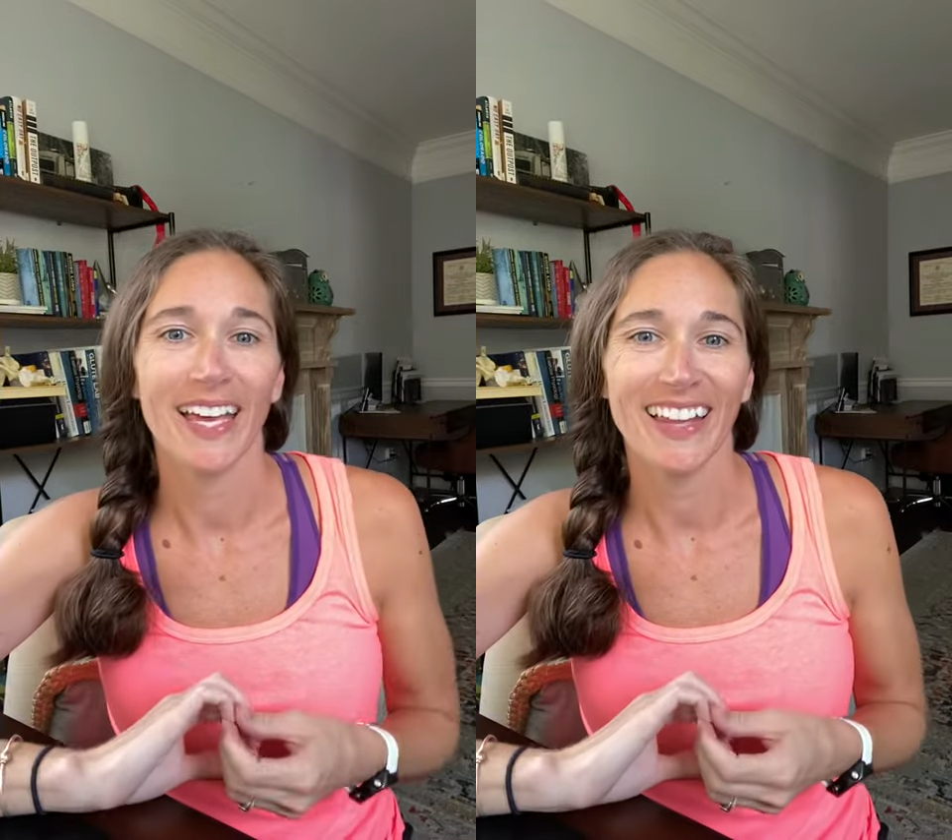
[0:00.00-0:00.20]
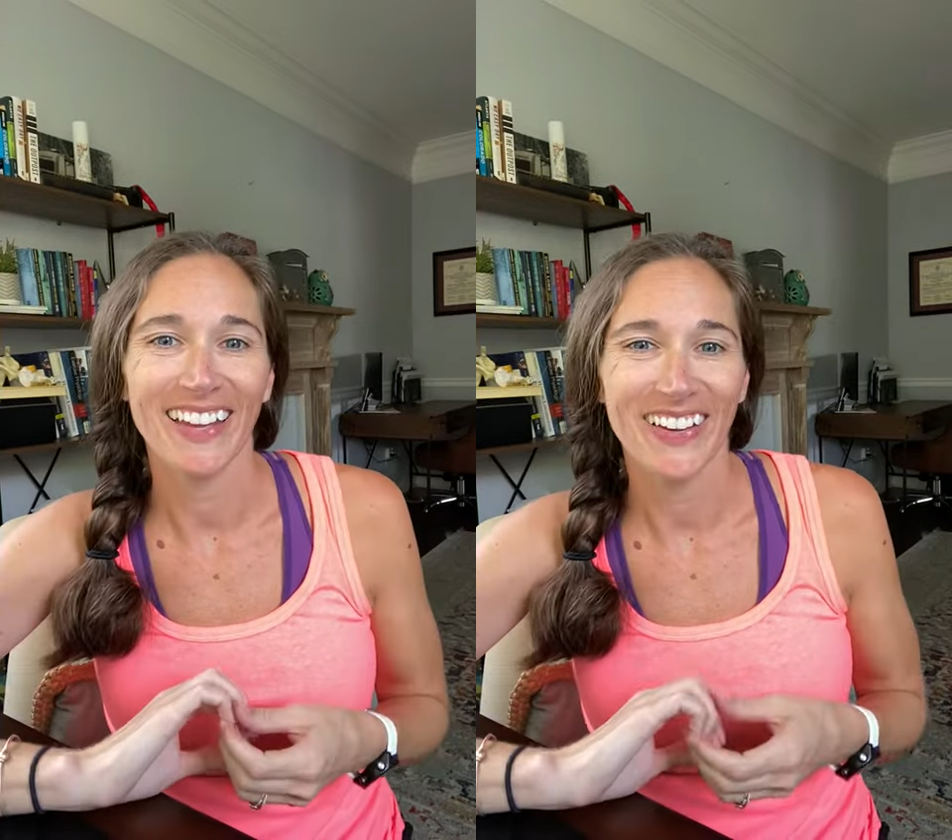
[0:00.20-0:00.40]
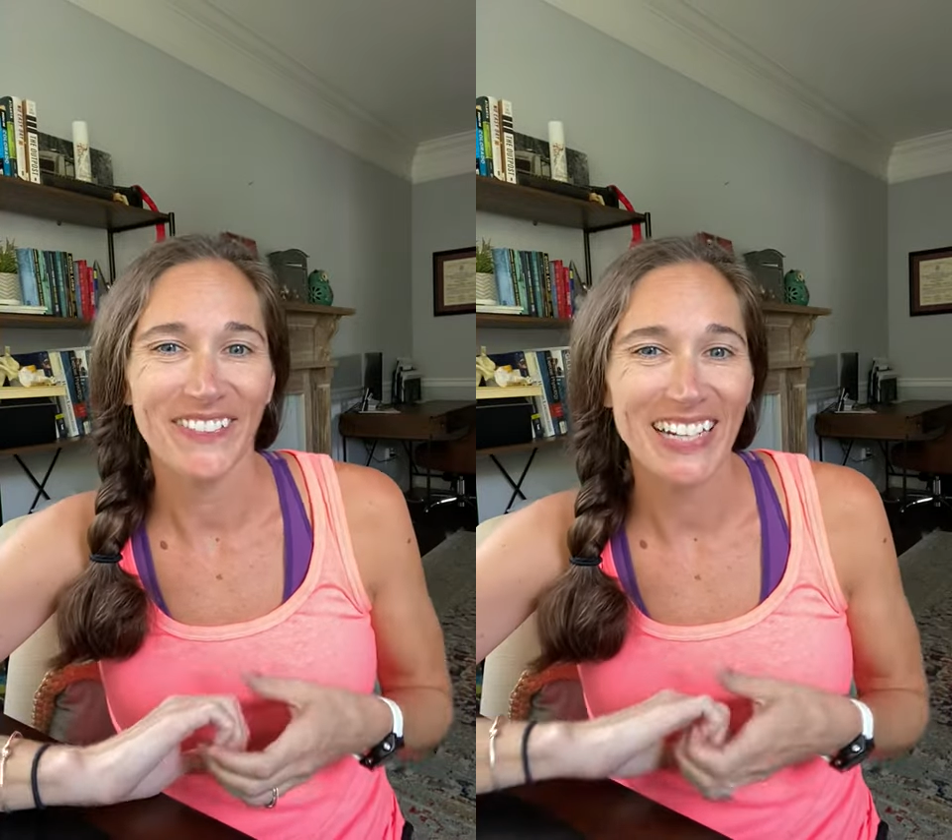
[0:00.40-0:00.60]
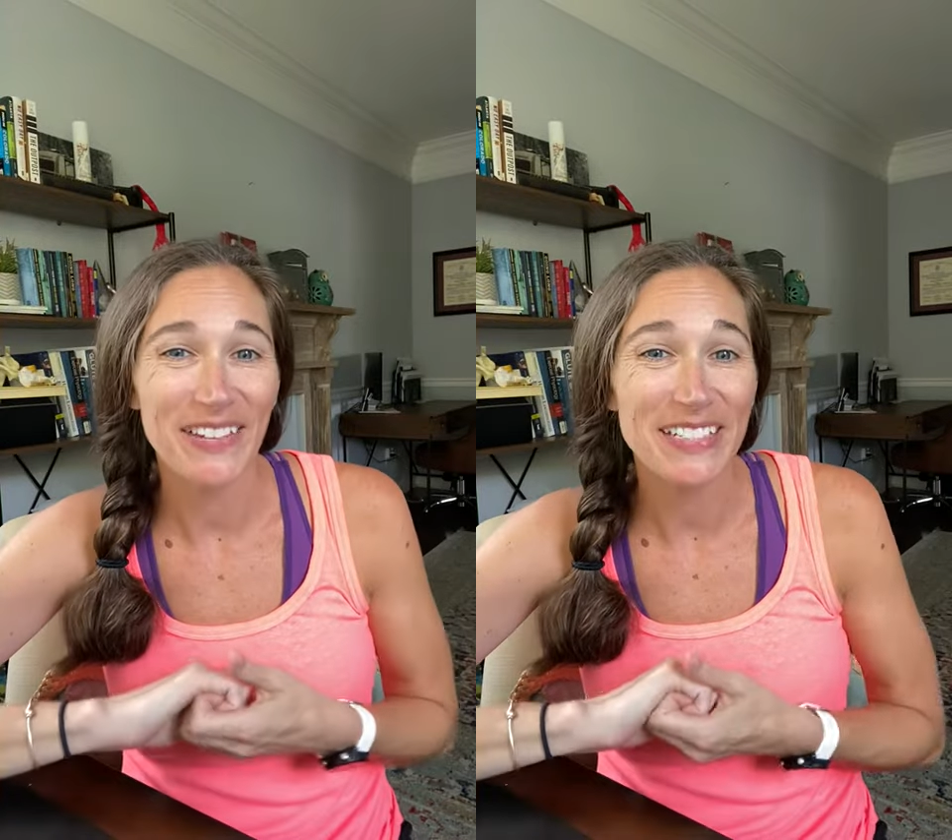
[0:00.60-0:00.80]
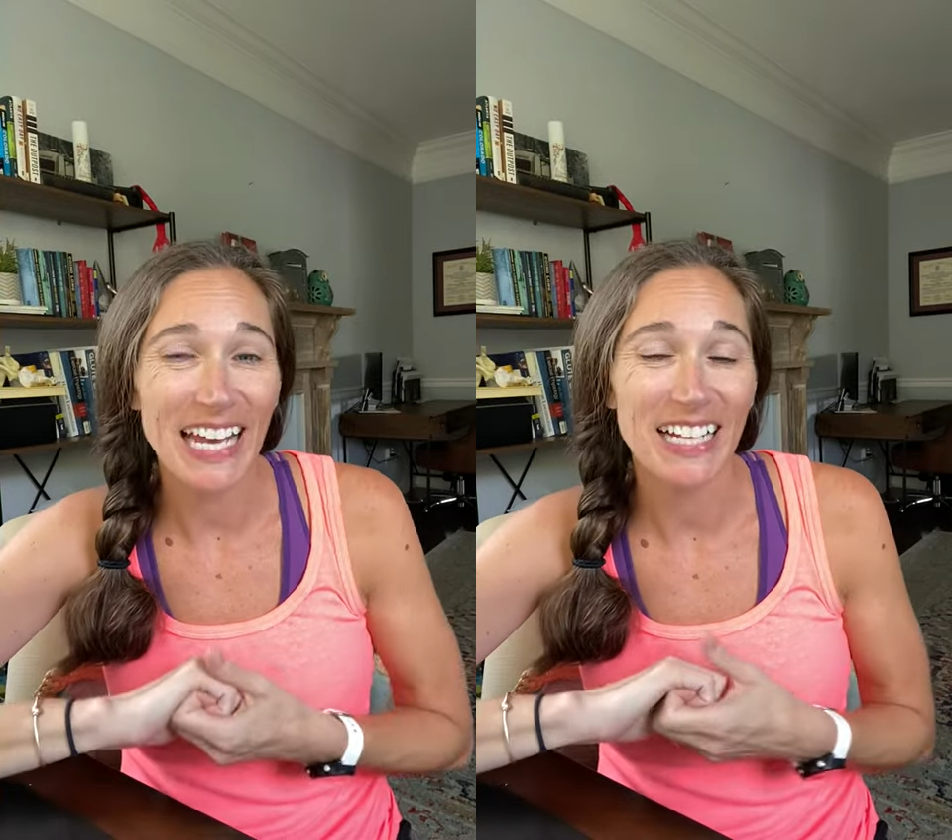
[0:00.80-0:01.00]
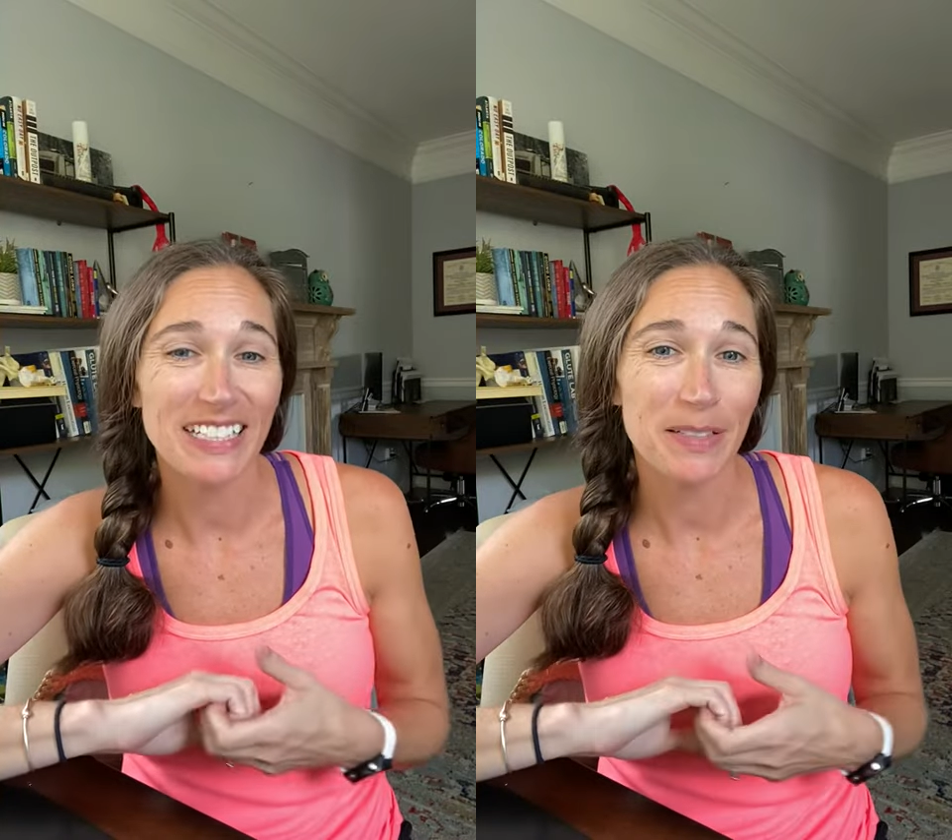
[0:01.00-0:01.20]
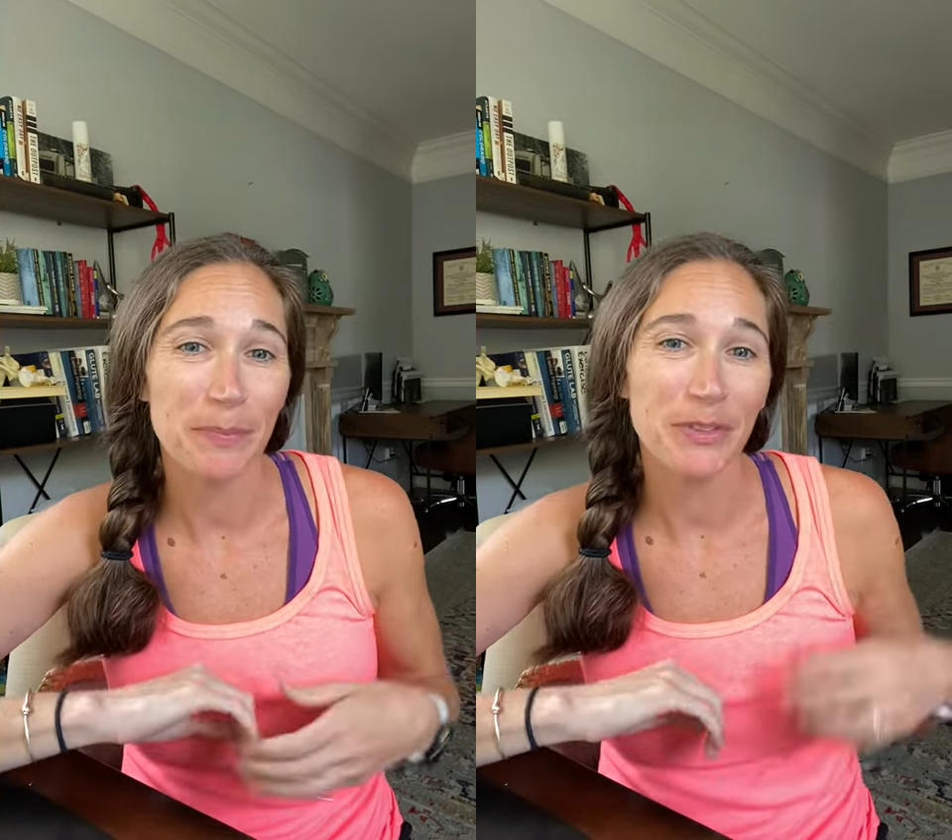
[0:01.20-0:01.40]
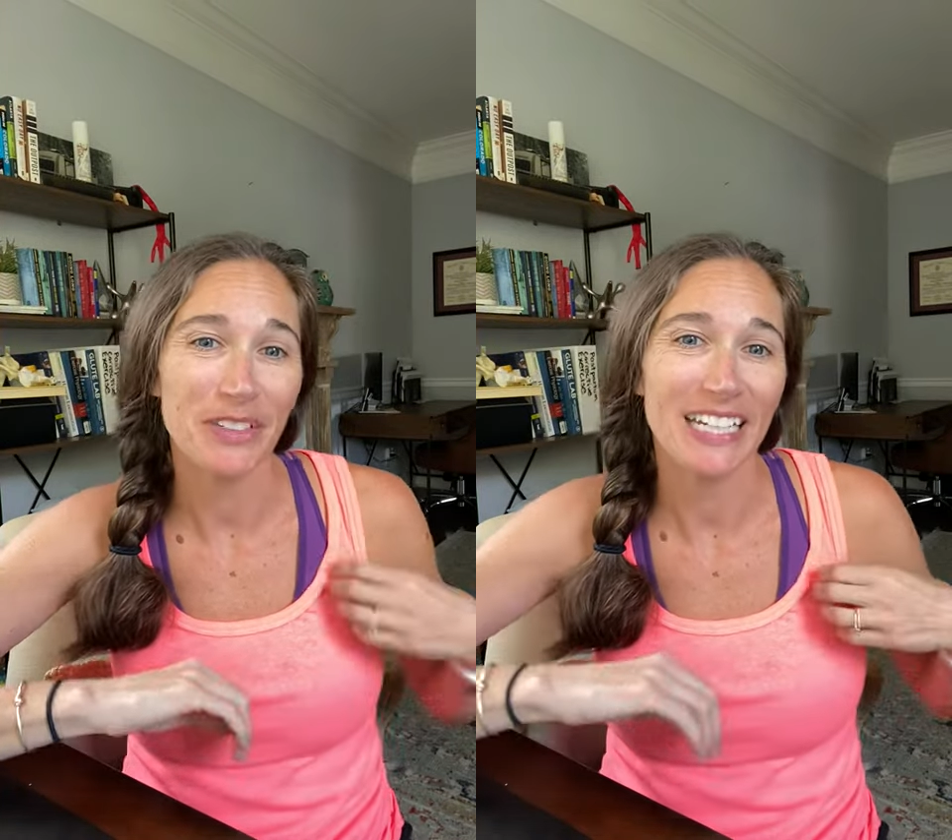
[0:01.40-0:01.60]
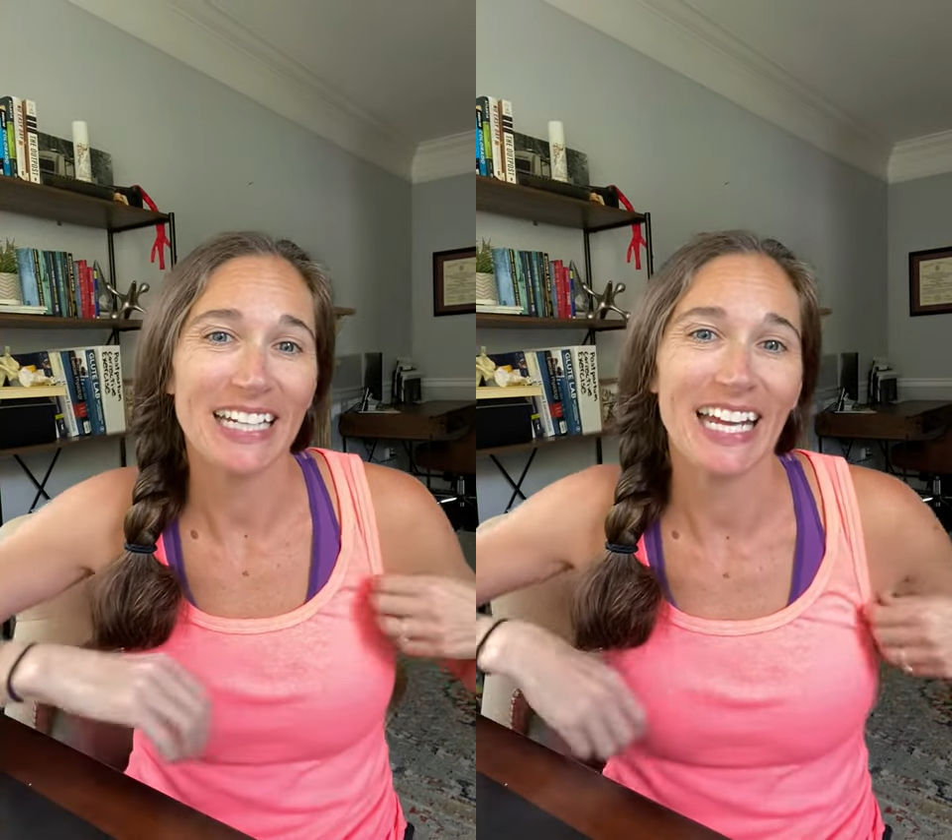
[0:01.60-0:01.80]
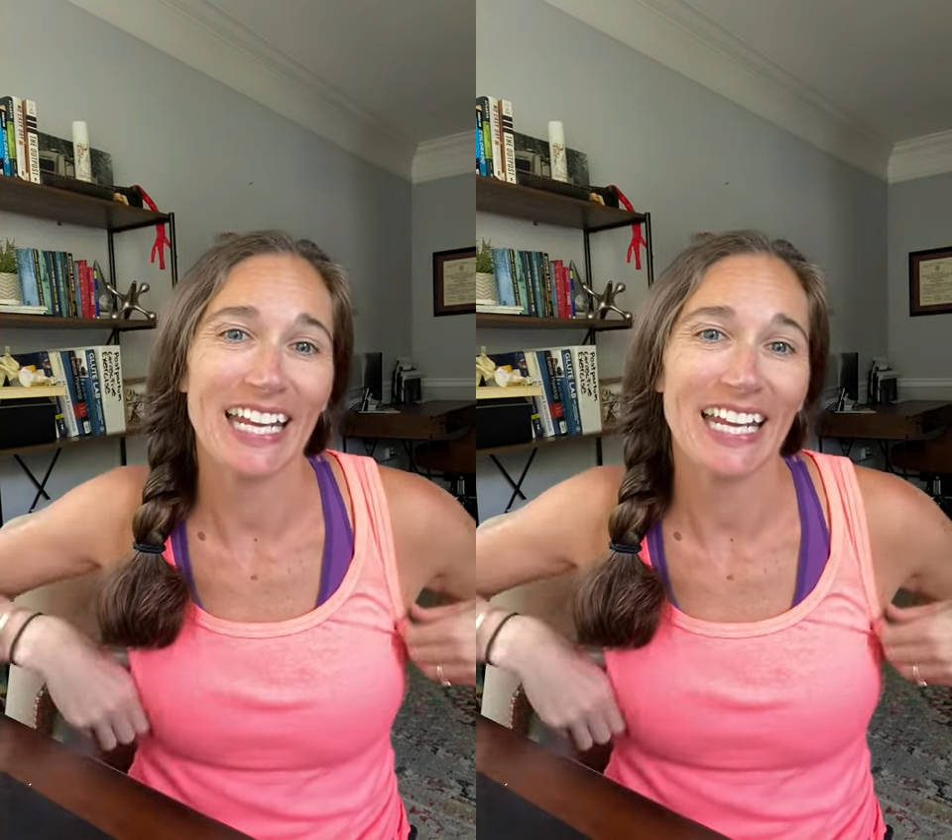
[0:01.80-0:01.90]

Hello, my name is Alison Marie,